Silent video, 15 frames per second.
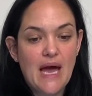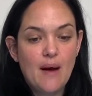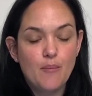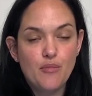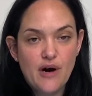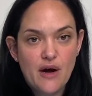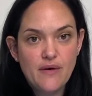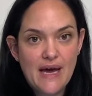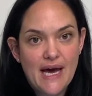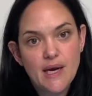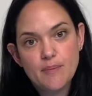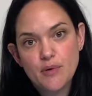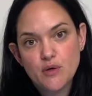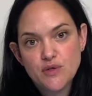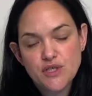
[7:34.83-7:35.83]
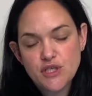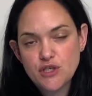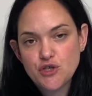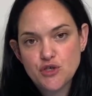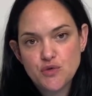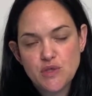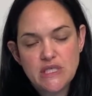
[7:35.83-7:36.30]
brown adipose
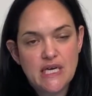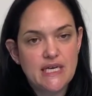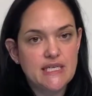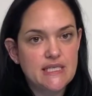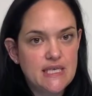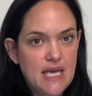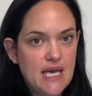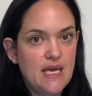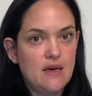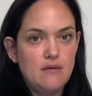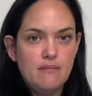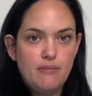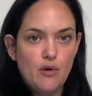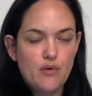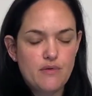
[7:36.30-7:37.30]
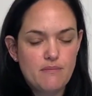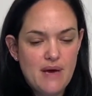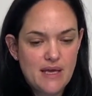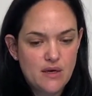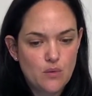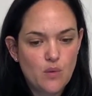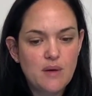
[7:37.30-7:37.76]
tissue sites in both
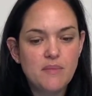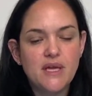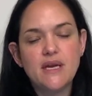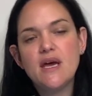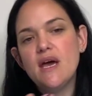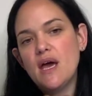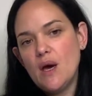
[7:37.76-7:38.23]
men and women.